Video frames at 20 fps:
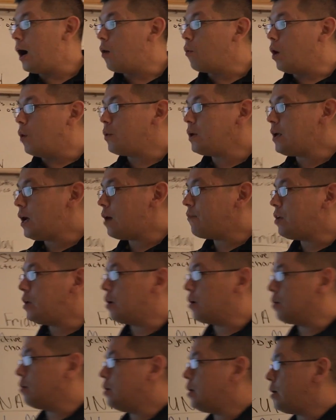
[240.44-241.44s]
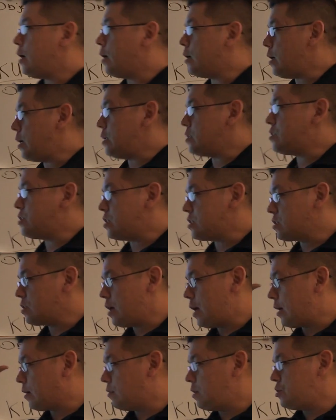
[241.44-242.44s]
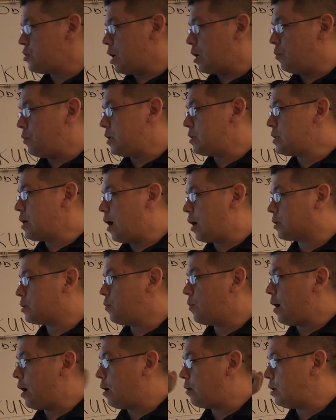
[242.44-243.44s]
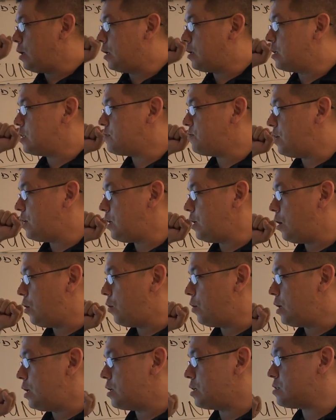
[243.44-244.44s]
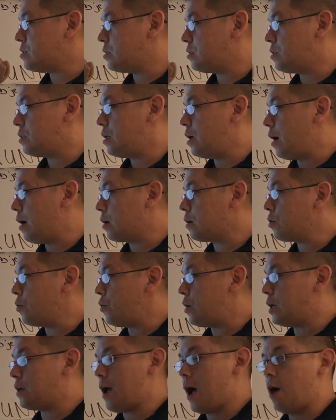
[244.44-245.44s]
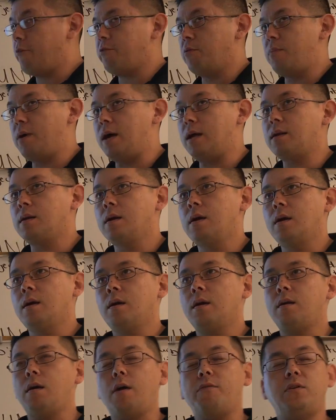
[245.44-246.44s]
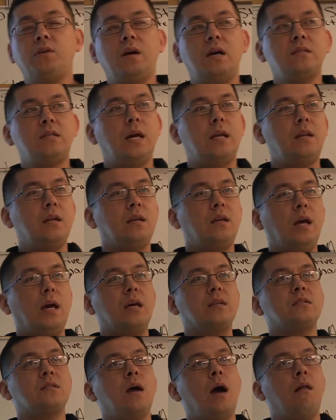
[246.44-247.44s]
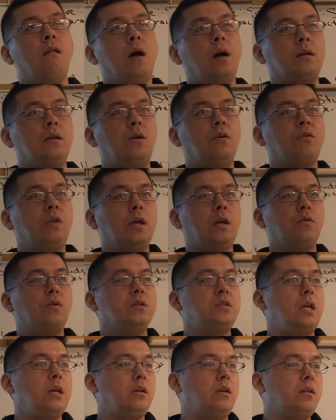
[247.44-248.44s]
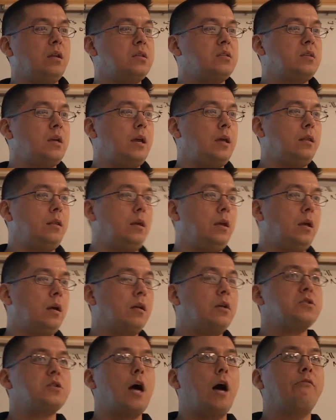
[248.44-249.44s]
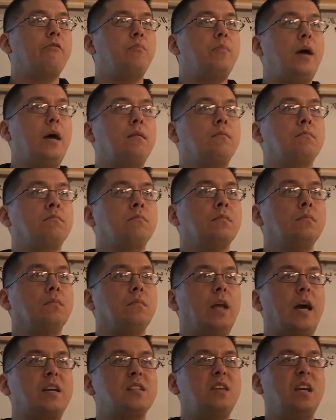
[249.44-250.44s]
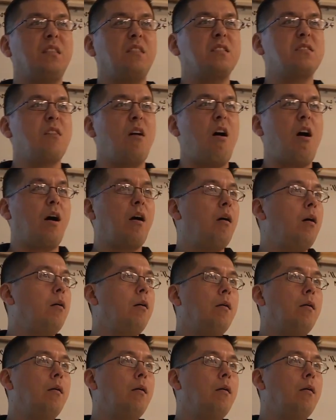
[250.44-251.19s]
what we have here is just like the gentleman talked about in his video, is the Korean alphabet. Now, if you guys had to guess, how long do you think it would take you to say the English alphabet? Like sing the song?